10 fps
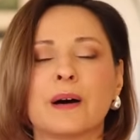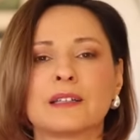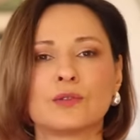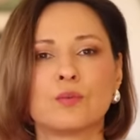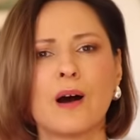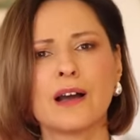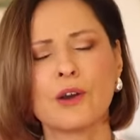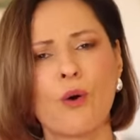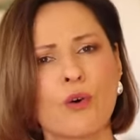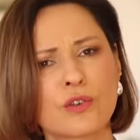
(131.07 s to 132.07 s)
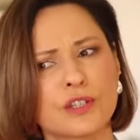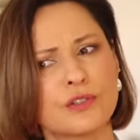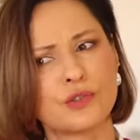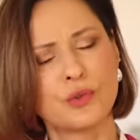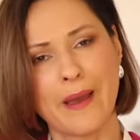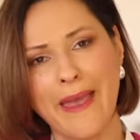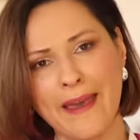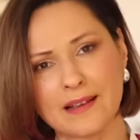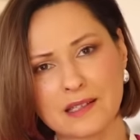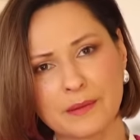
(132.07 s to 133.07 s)
But why orange, you may
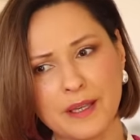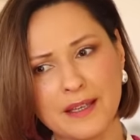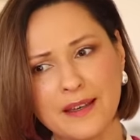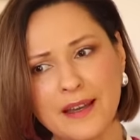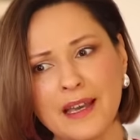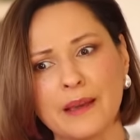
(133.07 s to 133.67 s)
ask me?